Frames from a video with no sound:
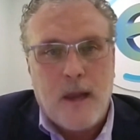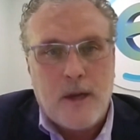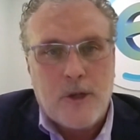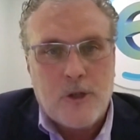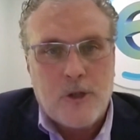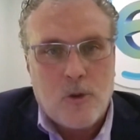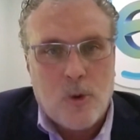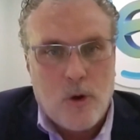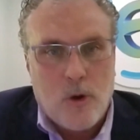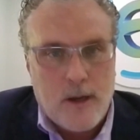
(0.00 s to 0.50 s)

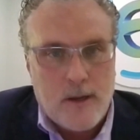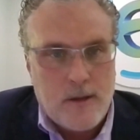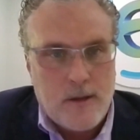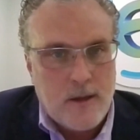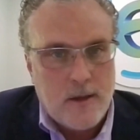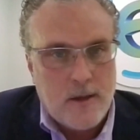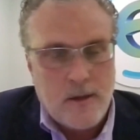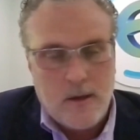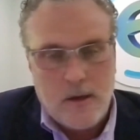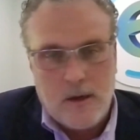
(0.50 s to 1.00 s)
application
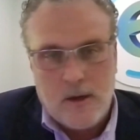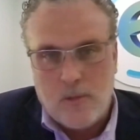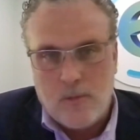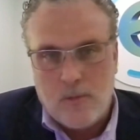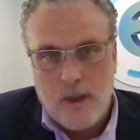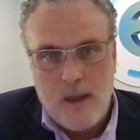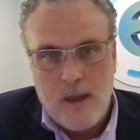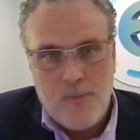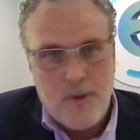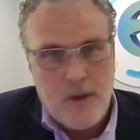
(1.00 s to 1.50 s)

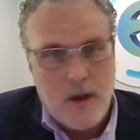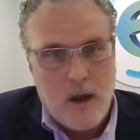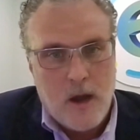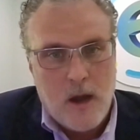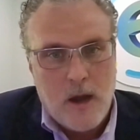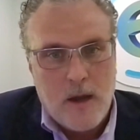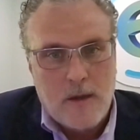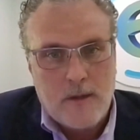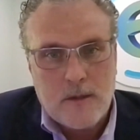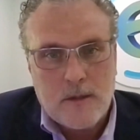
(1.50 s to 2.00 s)
oriented,
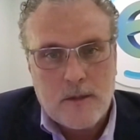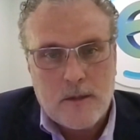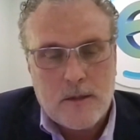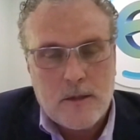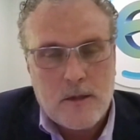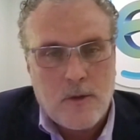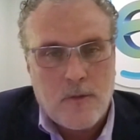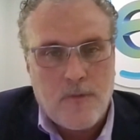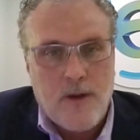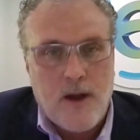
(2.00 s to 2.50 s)

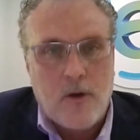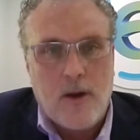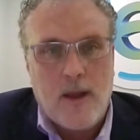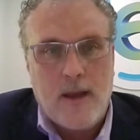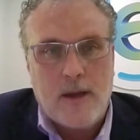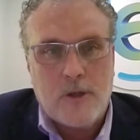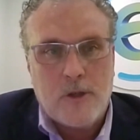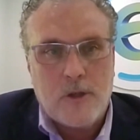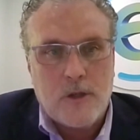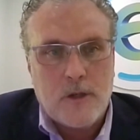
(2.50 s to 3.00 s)
APIs is,
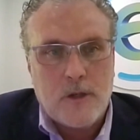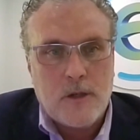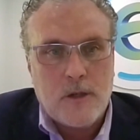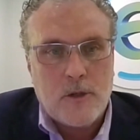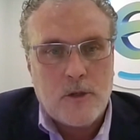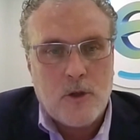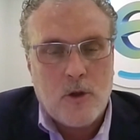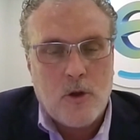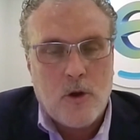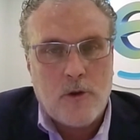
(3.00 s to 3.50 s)
foundation.